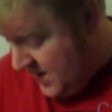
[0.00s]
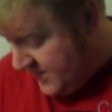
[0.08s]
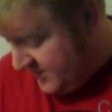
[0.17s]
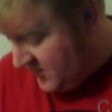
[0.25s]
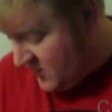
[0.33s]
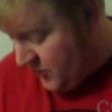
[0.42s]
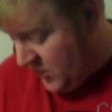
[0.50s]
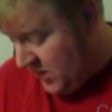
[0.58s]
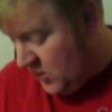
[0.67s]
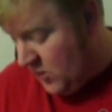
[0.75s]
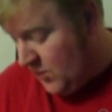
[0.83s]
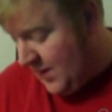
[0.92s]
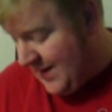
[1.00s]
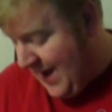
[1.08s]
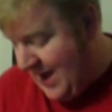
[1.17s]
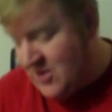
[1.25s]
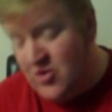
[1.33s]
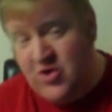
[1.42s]
this is a pretty cool one.
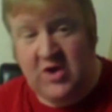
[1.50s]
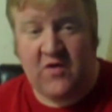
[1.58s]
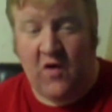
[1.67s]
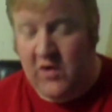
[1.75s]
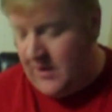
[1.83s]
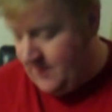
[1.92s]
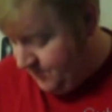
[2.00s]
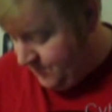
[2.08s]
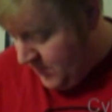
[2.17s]
Energy Torrent.